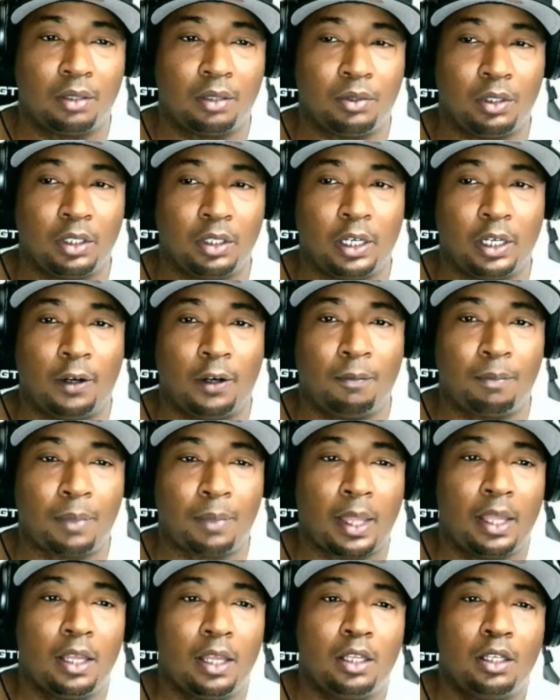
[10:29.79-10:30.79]
You know,
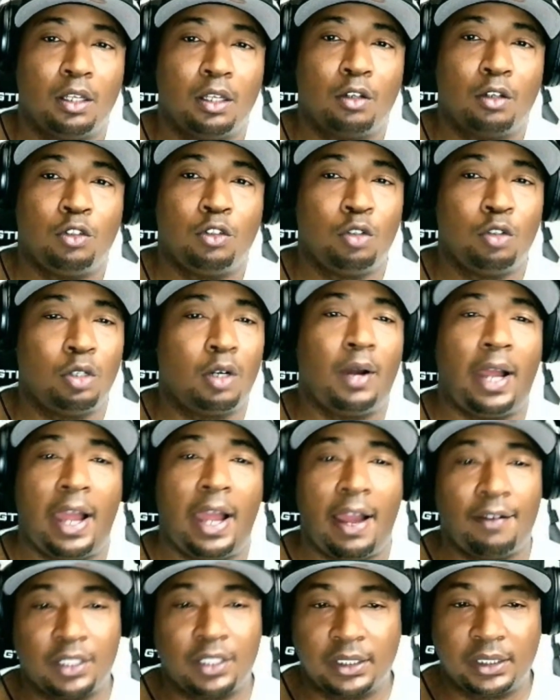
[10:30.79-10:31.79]
you don't
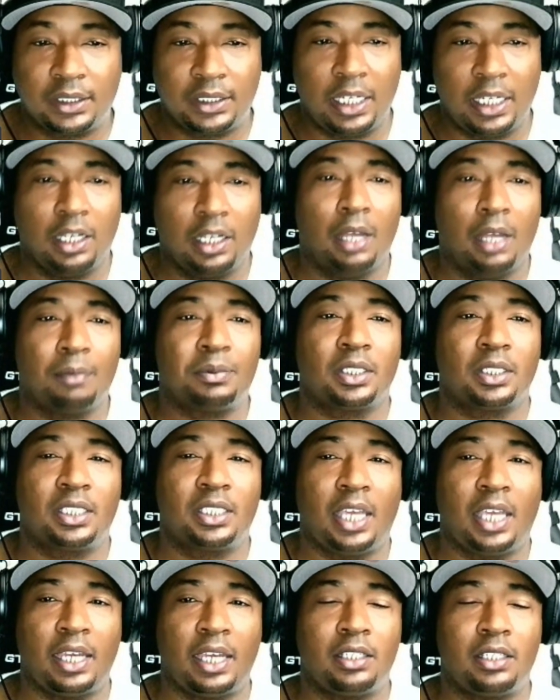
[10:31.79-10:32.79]
have to scale up to
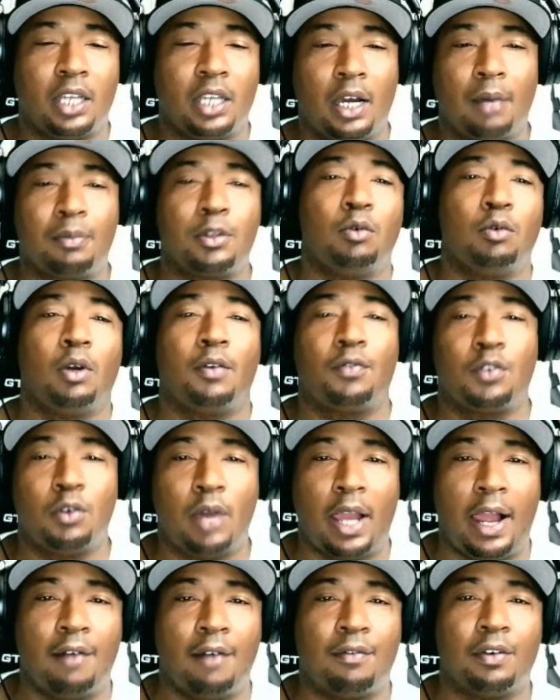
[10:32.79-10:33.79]
KW if you
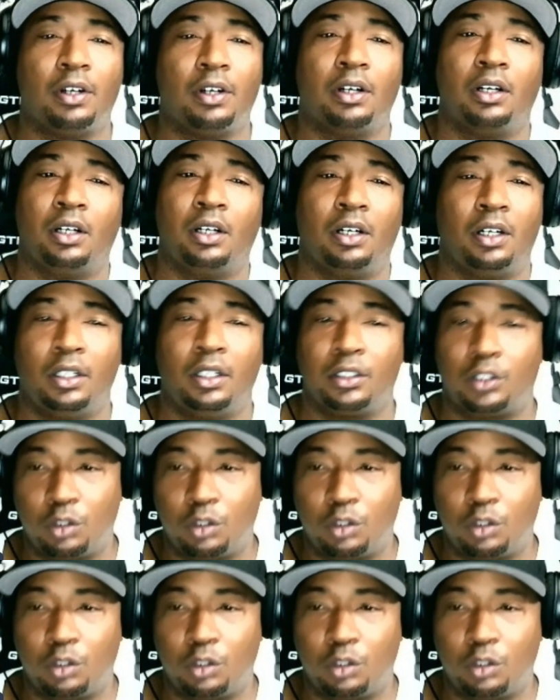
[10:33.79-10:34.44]
have a